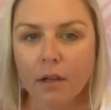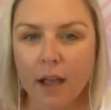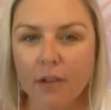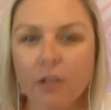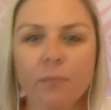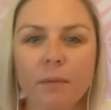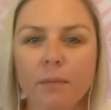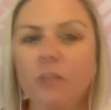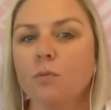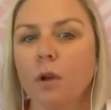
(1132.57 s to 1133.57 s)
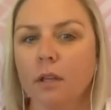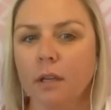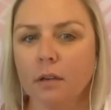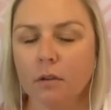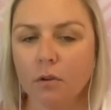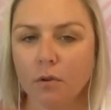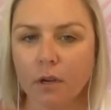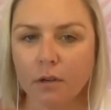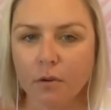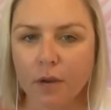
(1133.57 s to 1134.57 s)
you can be binge-worthy
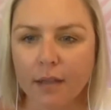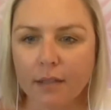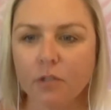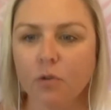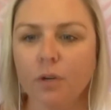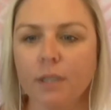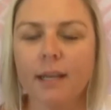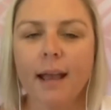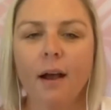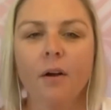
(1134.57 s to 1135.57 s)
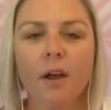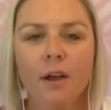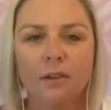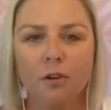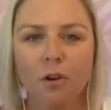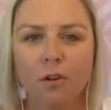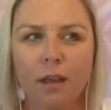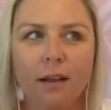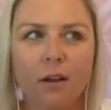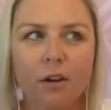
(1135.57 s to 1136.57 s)
and create stories, and how,
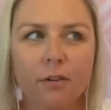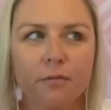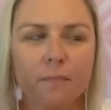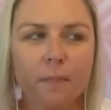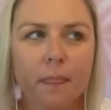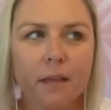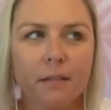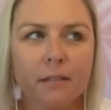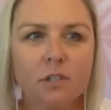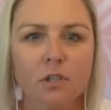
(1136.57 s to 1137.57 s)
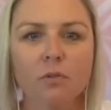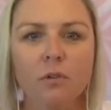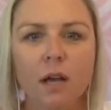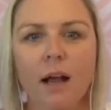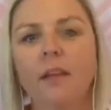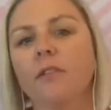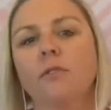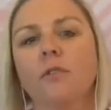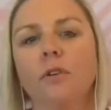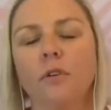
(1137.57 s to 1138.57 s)
that kind of digital cut
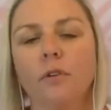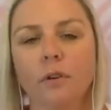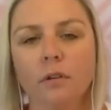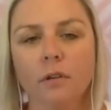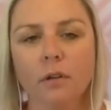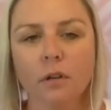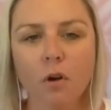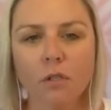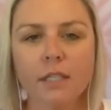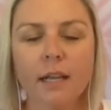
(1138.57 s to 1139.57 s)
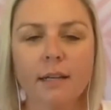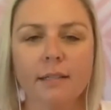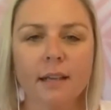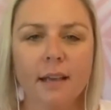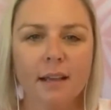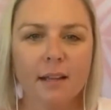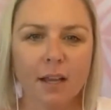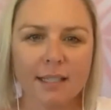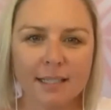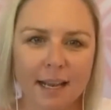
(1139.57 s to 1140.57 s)
through content is
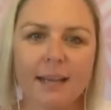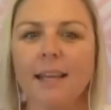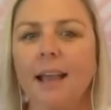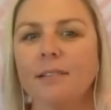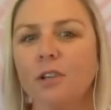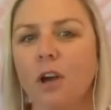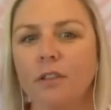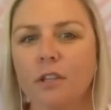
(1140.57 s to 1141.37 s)
like standing outside the